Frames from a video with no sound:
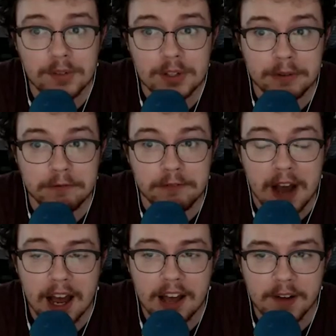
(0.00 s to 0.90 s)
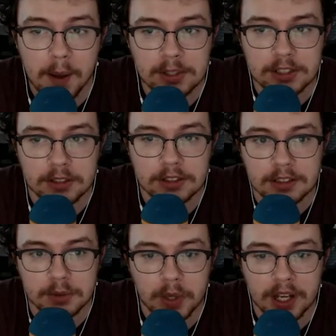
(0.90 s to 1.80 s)
been 5 episodes
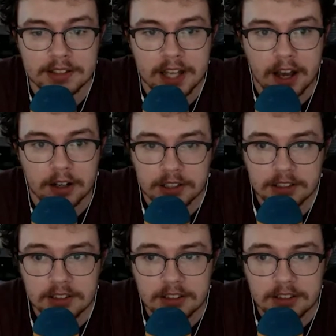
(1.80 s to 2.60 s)
since we had Zach on.